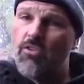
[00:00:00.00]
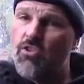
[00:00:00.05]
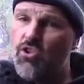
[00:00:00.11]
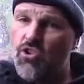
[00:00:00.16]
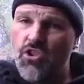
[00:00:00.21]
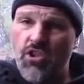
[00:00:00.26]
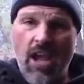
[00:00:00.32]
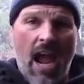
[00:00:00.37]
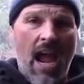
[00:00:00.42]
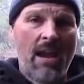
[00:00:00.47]

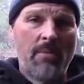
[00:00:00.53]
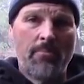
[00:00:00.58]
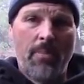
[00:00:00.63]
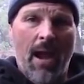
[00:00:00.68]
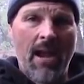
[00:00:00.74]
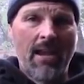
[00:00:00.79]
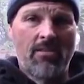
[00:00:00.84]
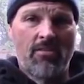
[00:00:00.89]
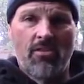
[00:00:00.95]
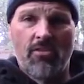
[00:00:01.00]
Shad
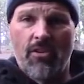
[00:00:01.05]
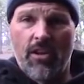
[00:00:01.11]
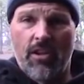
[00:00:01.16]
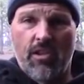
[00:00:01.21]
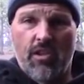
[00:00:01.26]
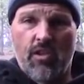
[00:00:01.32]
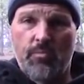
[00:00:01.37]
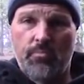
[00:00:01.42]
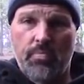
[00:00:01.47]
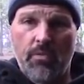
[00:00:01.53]
bites are
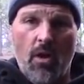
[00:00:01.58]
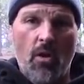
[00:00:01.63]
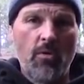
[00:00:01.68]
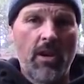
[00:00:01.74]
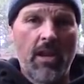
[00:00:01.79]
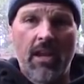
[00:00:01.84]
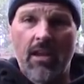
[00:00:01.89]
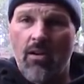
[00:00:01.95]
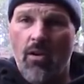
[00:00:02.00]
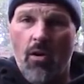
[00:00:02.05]

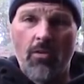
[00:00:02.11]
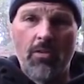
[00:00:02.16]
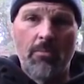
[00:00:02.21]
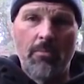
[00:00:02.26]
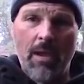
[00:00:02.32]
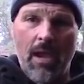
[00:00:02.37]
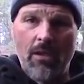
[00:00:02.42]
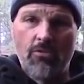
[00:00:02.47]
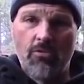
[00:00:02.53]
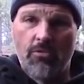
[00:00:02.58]
exploding in all the
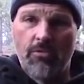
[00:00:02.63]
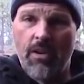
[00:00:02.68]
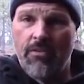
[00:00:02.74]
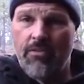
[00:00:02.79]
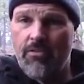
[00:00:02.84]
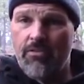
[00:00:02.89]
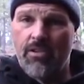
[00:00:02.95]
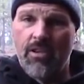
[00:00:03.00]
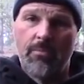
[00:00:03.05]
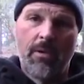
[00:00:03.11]
major
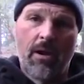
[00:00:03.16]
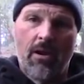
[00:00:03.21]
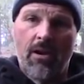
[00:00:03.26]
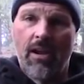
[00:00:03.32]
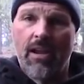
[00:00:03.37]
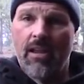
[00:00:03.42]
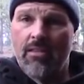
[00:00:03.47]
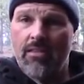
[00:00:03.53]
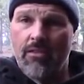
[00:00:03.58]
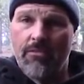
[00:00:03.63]
rivers, the
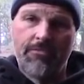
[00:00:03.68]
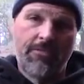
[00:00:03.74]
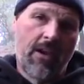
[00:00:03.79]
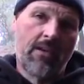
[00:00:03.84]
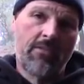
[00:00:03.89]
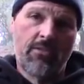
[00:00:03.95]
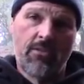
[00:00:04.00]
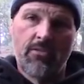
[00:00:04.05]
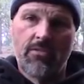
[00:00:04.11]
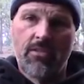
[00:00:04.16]
American, the
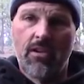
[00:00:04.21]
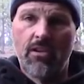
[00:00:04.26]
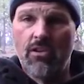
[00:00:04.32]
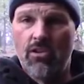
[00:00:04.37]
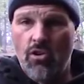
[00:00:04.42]
Feather, the